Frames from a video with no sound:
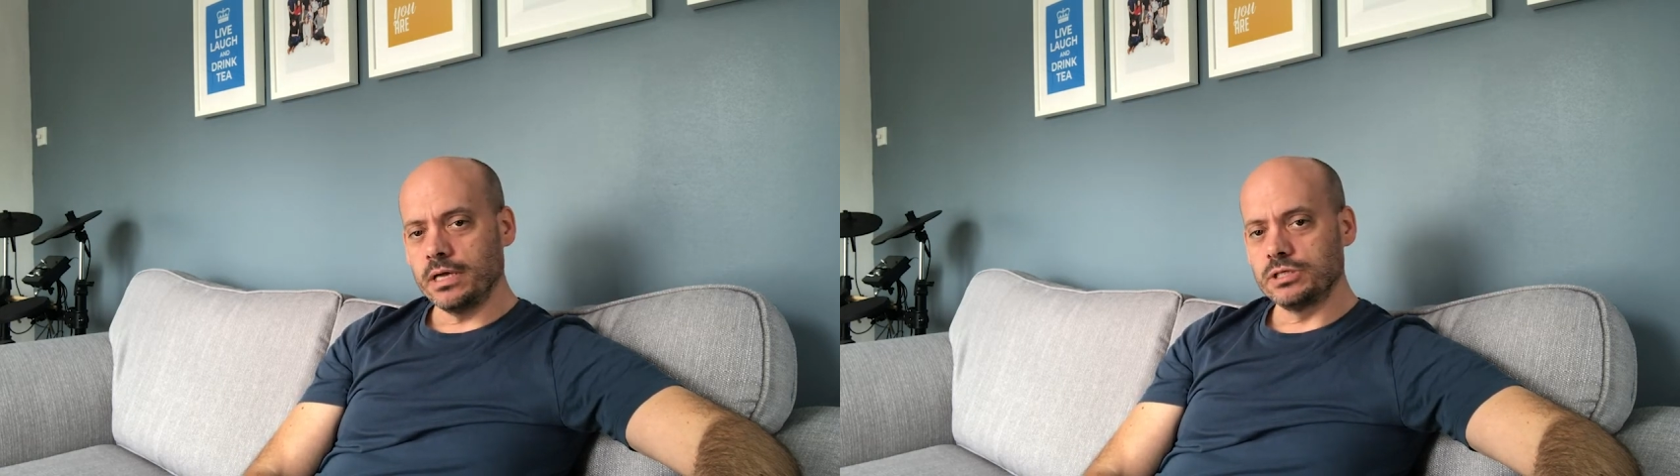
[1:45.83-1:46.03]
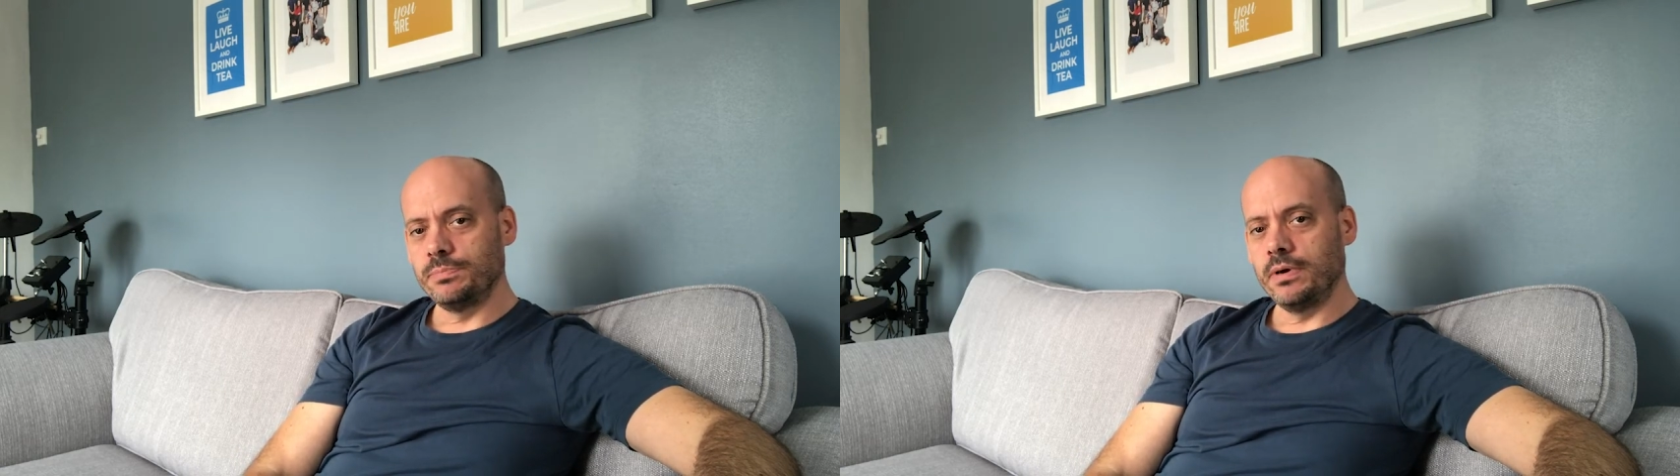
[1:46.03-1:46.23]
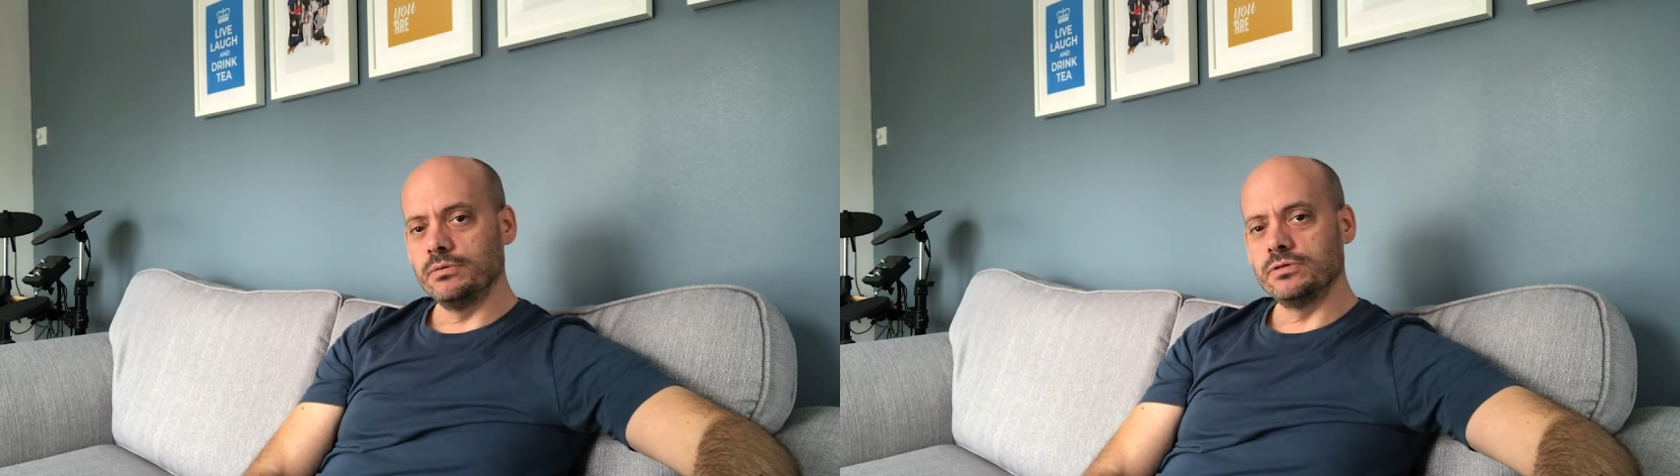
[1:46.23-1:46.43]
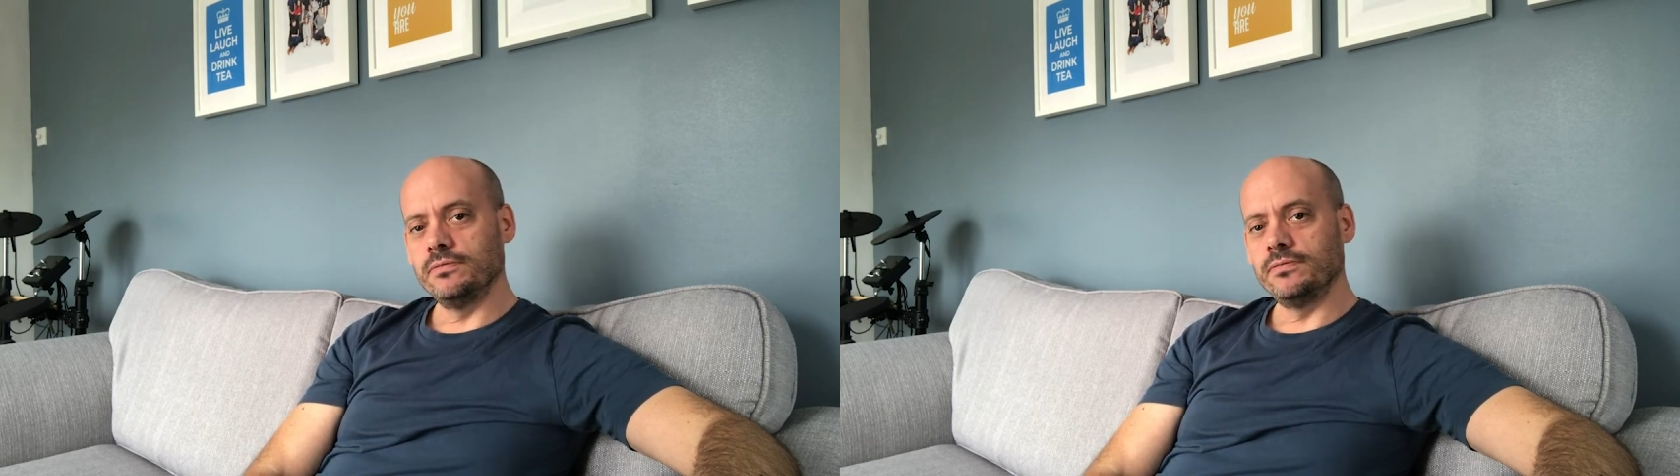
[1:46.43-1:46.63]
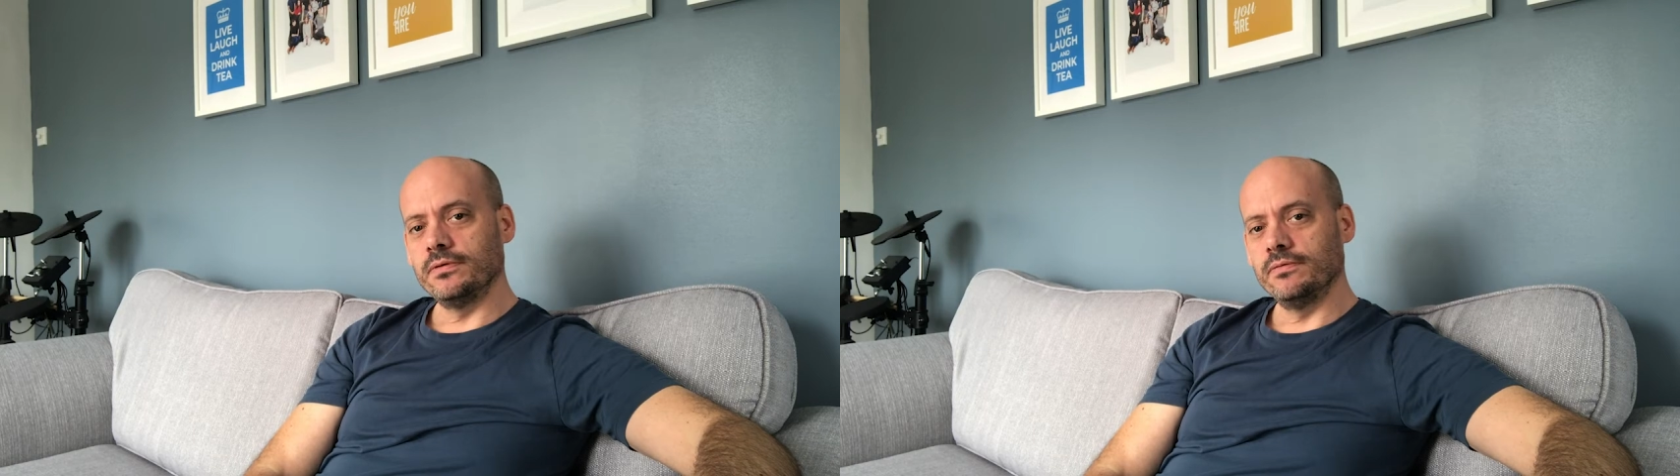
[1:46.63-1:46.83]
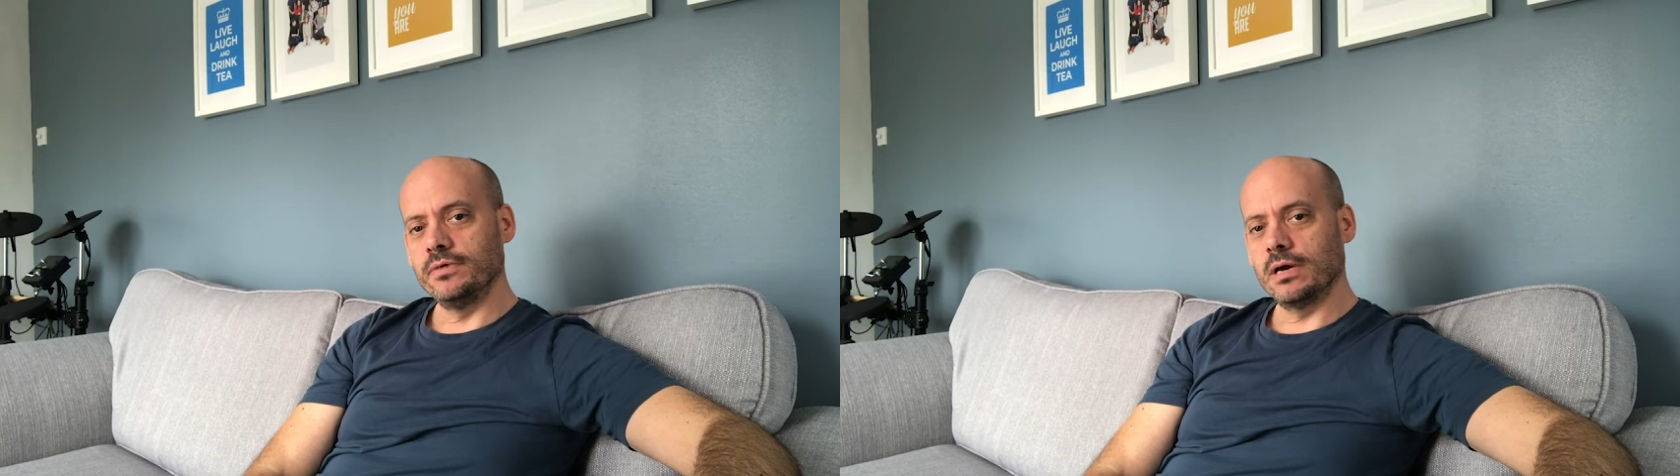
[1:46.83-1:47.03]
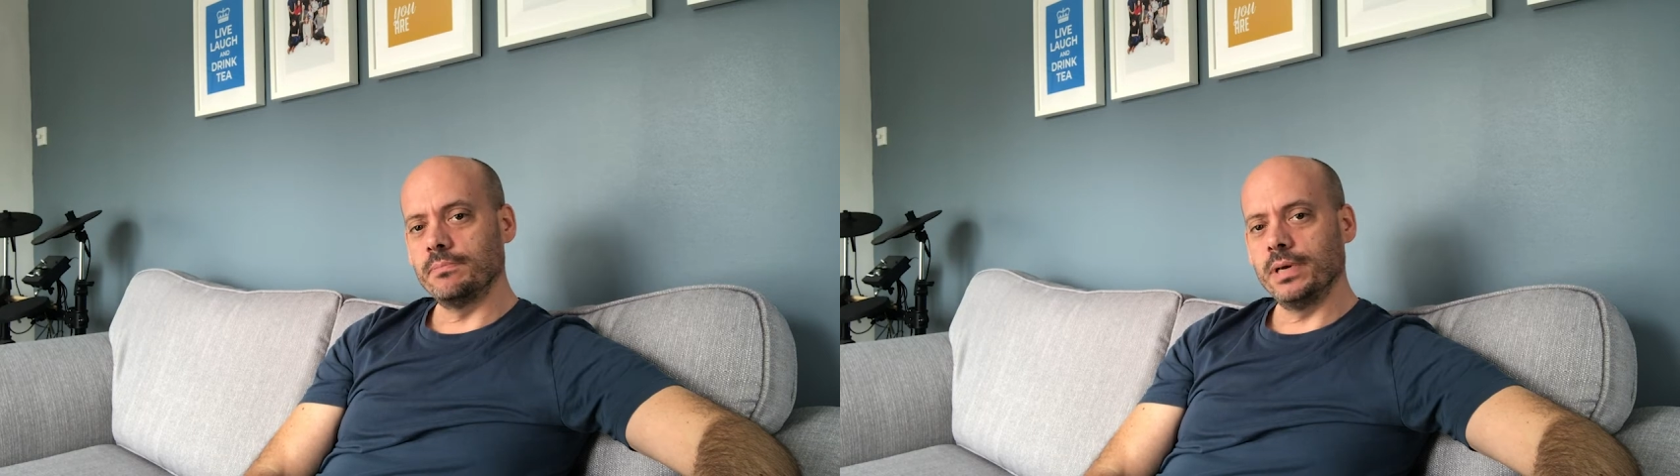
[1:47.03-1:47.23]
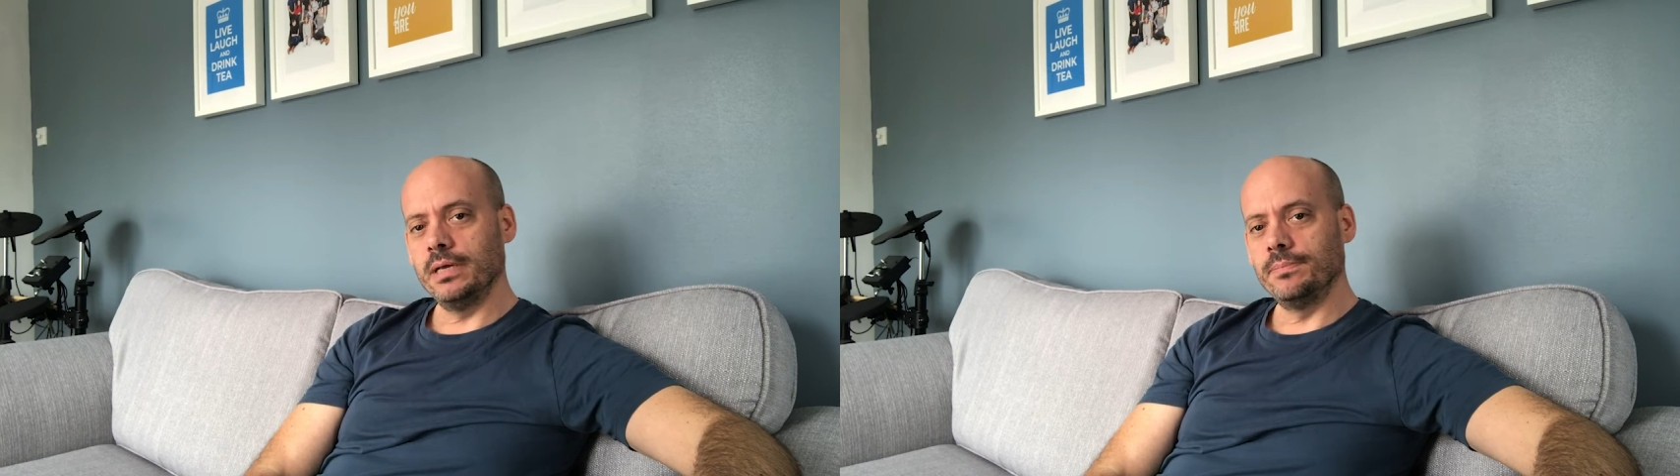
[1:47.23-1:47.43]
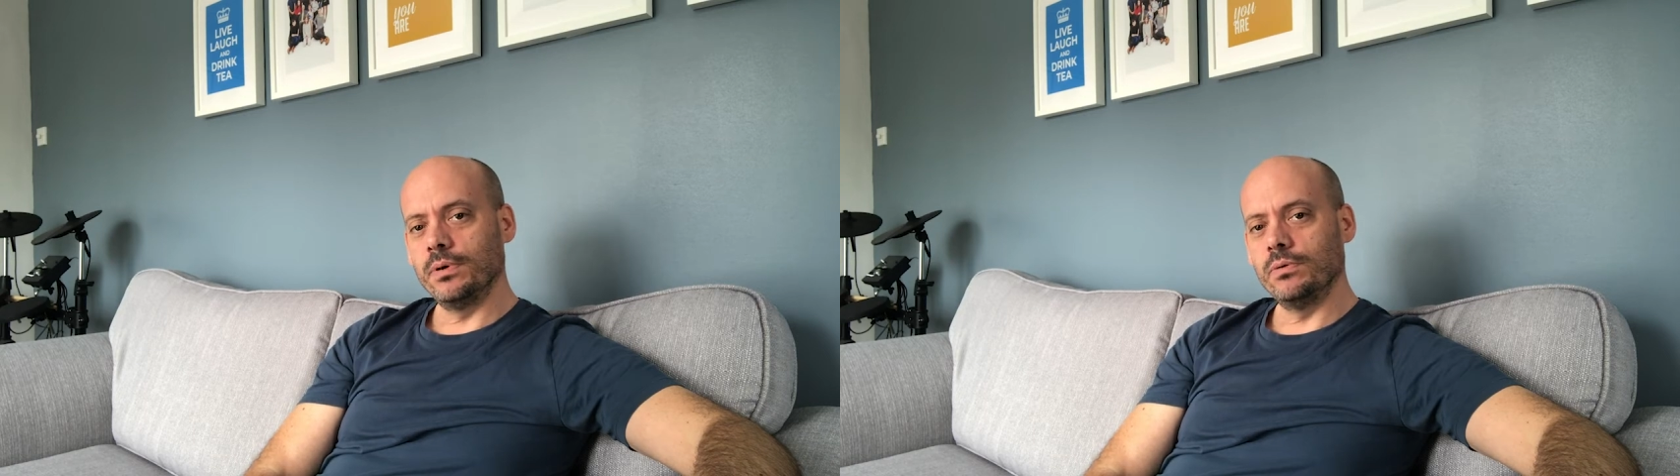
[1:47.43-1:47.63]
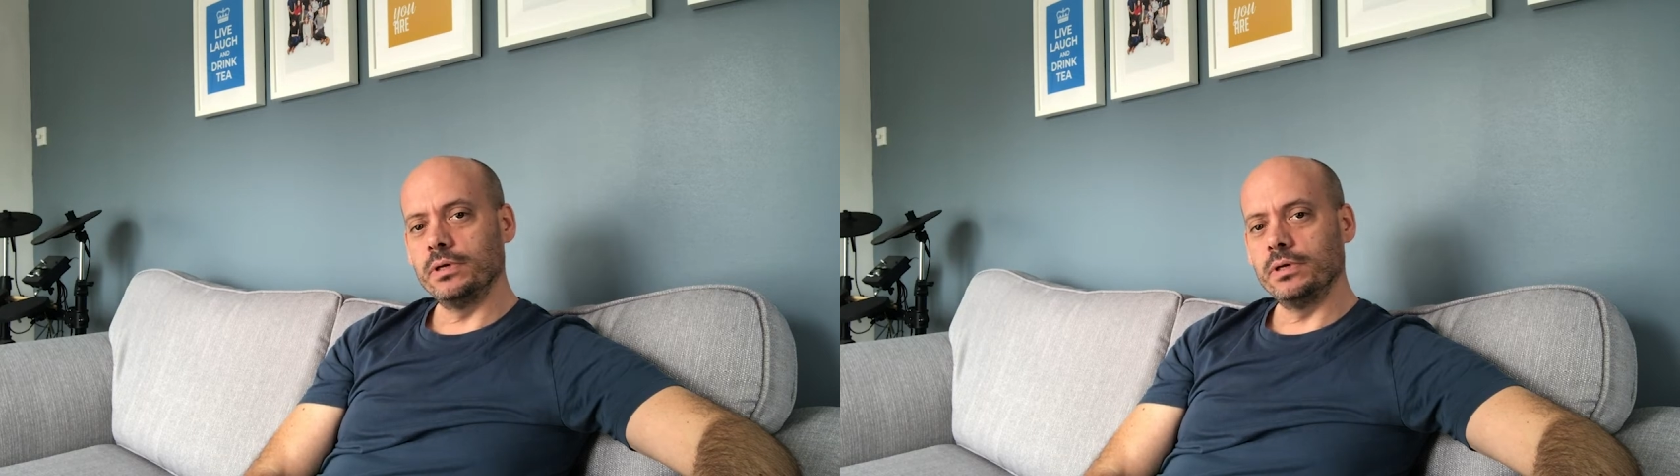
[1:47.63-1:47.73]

experience of young people,